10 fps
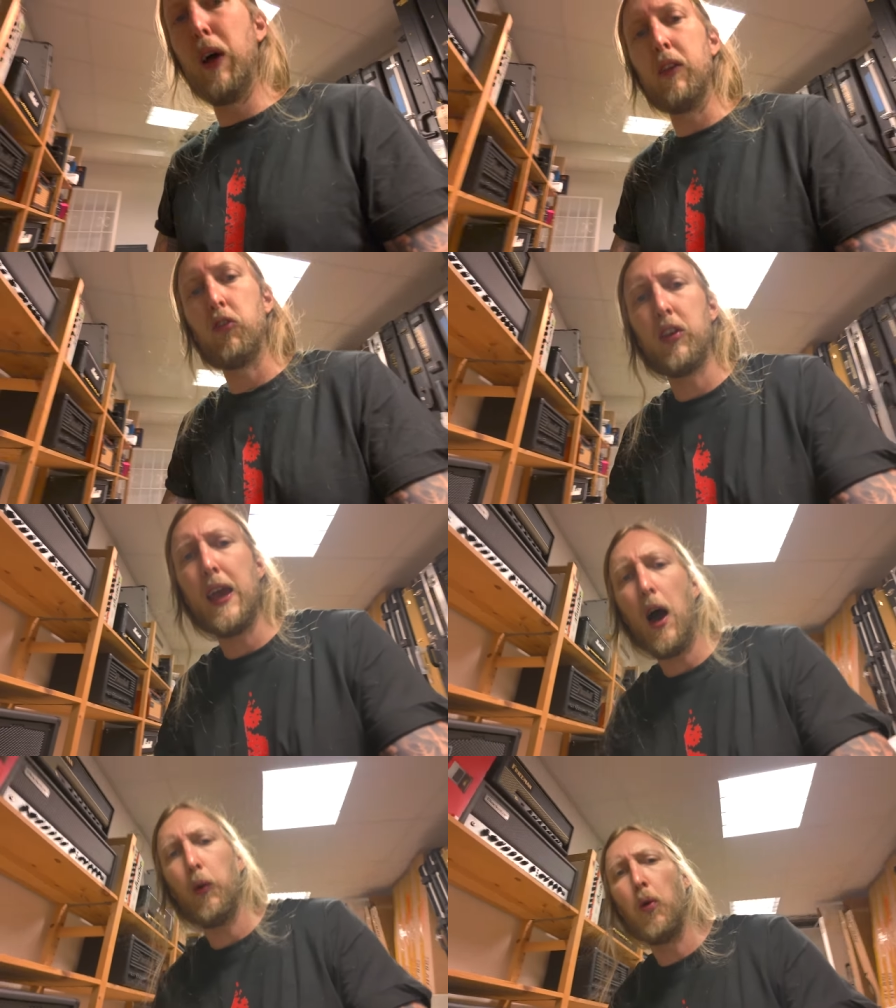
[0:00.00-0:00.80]
it and see
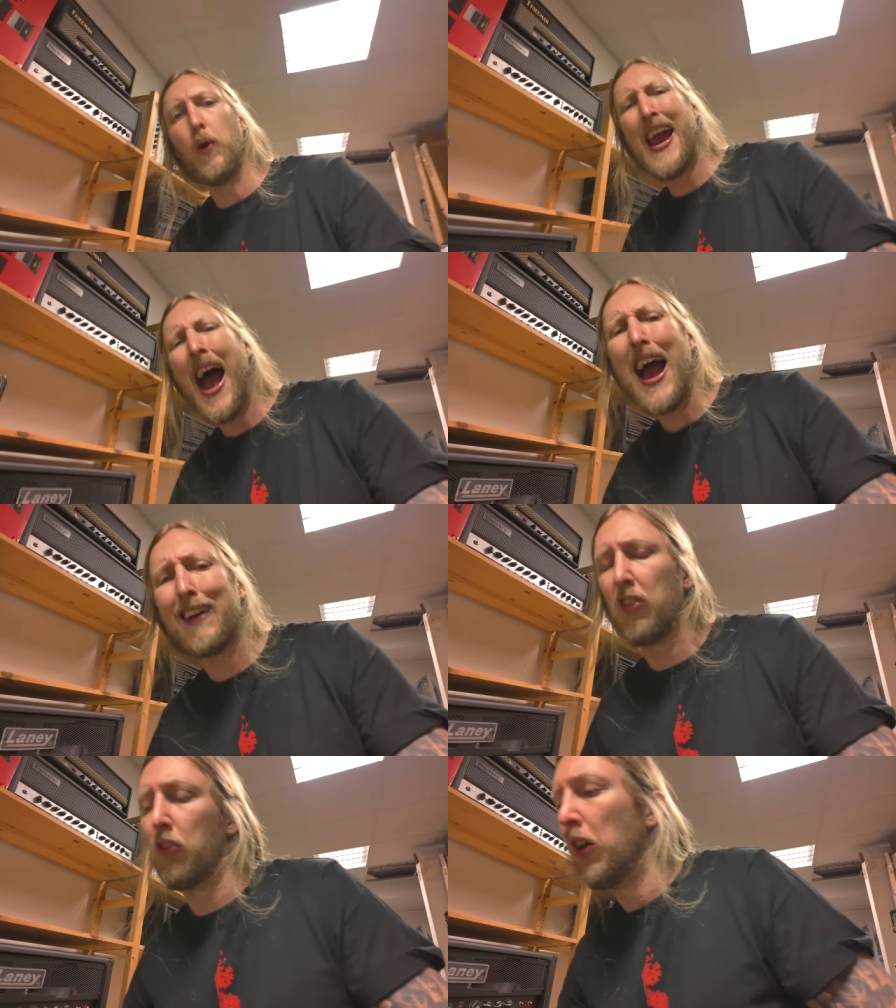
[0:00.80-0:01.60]
how it
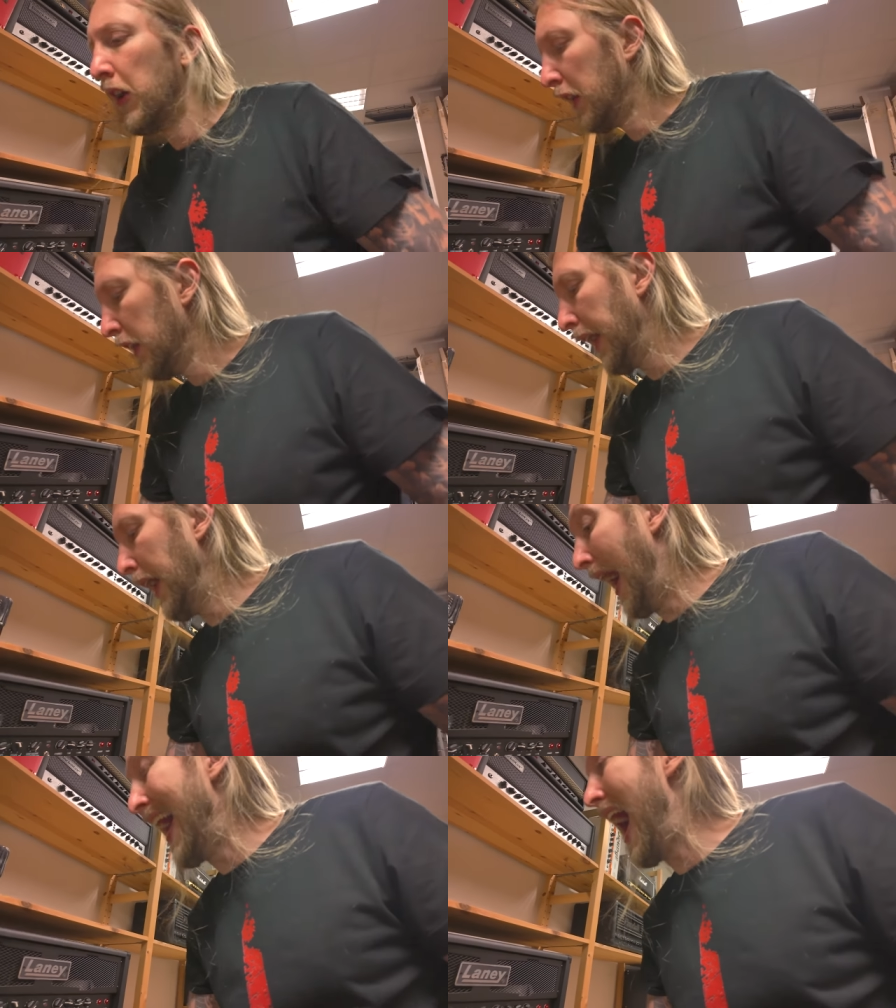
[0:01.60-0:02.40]
reacts.
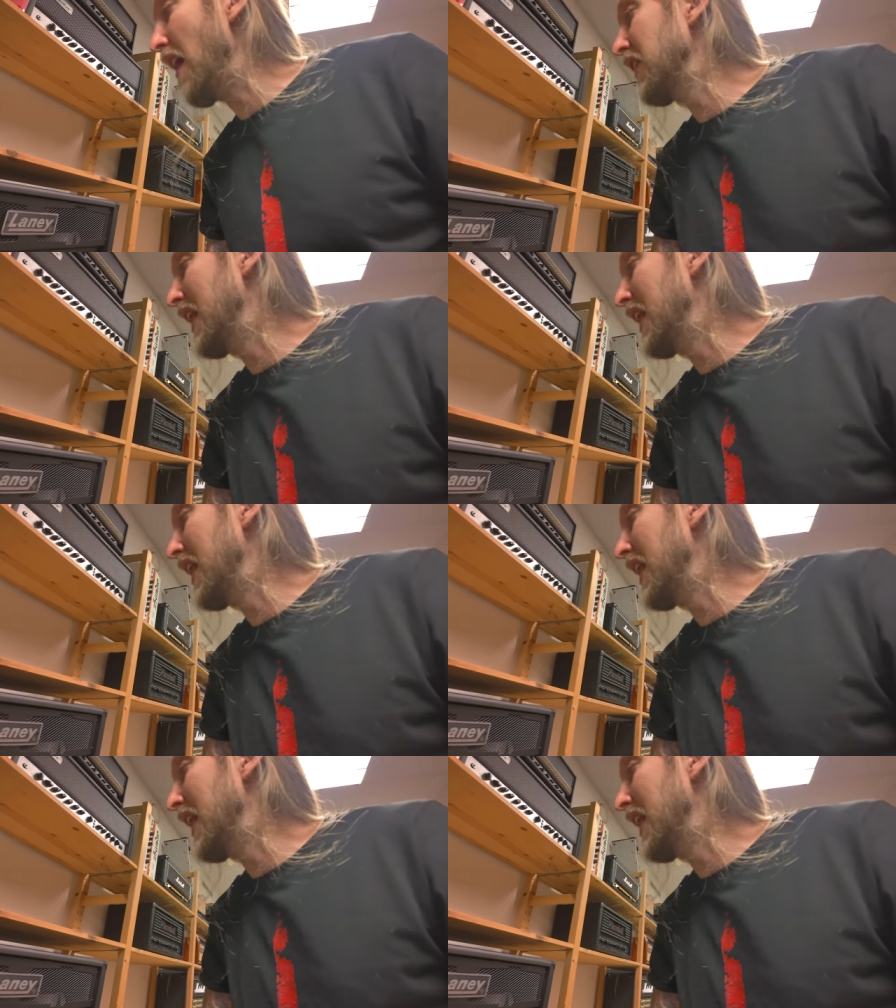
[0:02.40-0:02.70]
I have